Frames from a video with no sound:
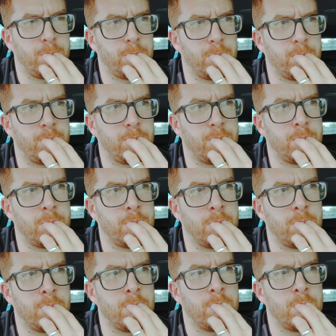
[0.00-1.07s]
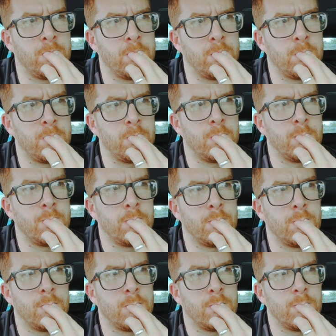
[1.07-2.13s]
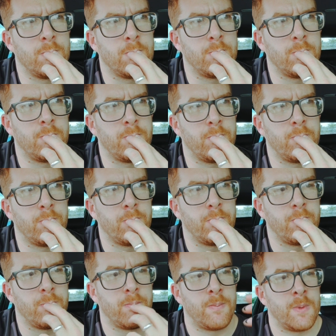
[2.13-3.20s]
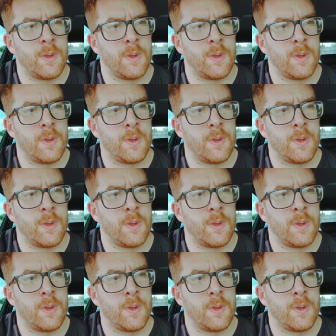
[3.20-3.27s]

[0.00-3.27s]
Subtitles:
(silence)